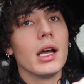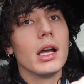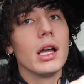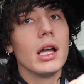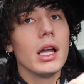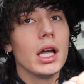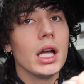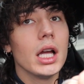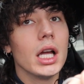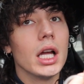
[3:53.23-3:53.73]

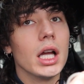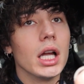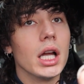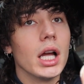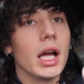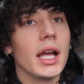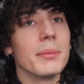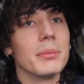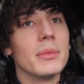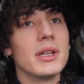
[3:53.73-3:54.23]
Oh,
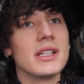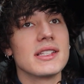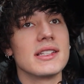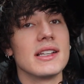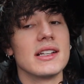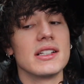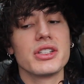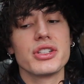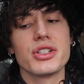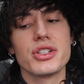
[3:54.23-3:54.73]
I miss
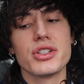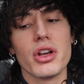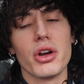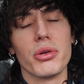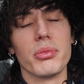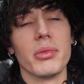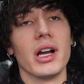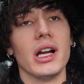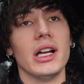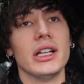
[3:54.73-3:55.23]
it
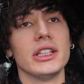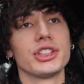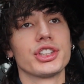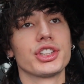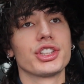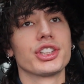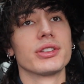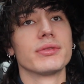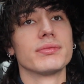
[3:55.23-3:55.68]
so much.